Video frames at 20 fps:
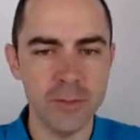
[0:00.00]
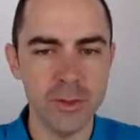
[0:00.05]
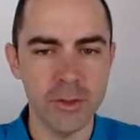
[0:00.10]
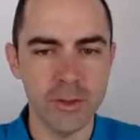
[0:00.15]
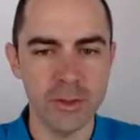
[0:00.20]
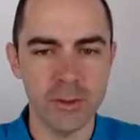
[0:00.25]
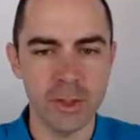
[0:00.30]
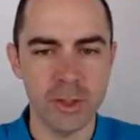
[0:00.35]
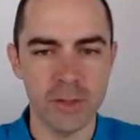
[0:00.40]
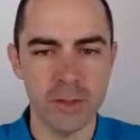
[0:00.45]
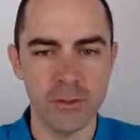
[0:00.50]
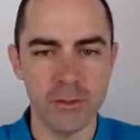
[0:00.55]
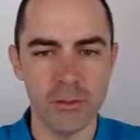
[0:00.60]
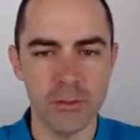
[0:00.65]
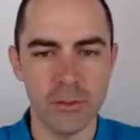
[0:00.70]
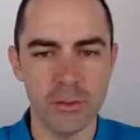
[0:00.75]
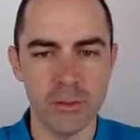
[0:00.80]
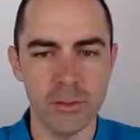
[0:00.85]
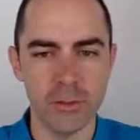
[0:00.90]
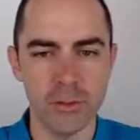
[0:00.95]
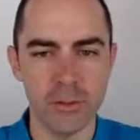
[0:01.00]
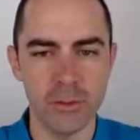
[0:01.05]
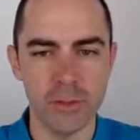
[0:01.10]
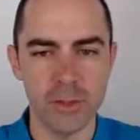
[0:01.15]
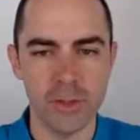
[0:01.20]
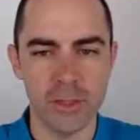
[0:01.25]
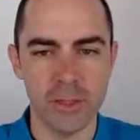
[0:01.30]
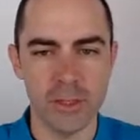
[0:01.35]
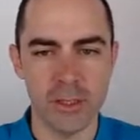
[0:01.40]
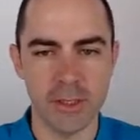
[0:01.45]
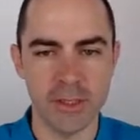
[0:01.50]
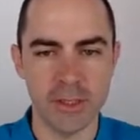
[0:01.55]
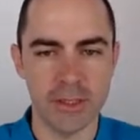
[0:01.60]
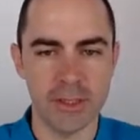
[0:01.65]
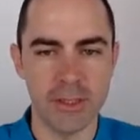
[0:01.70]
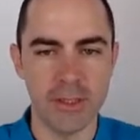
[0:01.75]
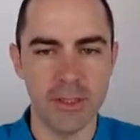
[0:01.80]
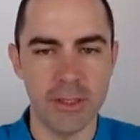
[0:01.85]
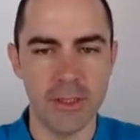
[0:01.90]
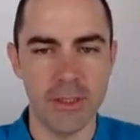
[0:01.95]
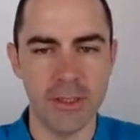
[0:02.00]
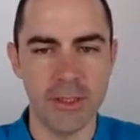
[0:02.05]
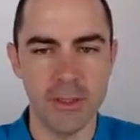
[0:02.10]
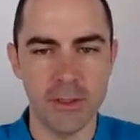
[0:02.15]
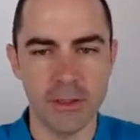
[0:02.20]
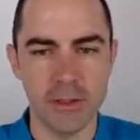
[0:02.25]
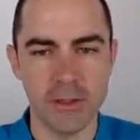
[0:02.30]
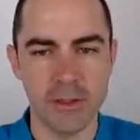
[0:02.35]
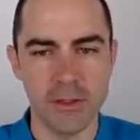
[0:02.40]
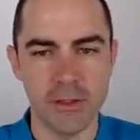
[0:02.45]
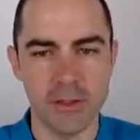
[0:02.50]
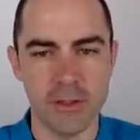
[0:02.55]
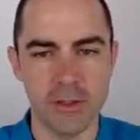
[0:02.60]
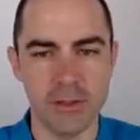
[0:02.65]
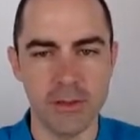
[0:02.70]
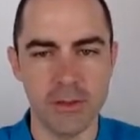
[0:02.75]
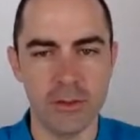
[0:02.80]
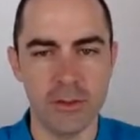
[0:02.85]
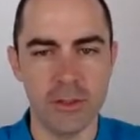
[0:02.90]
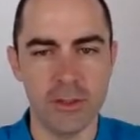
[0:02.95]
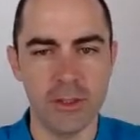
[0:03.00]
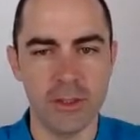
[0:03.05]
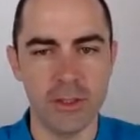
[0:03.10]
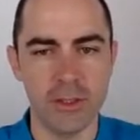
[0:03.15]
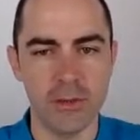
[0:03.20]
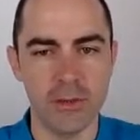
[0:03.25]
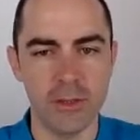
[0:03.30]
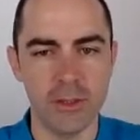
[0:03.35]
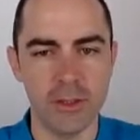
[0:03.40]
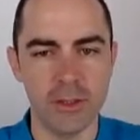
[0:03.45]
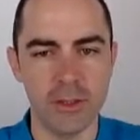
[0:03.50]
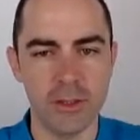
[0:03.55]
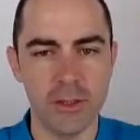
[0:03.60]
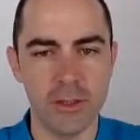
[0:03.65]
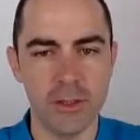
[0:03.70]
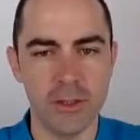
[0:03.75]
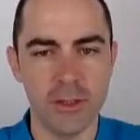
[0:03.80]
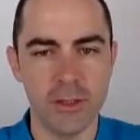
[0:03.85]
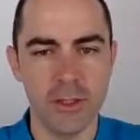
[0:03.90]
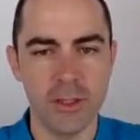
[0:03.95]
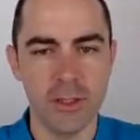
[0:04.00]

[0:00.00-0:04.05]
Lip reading: So I can focus and I can say, let's only take a look at this.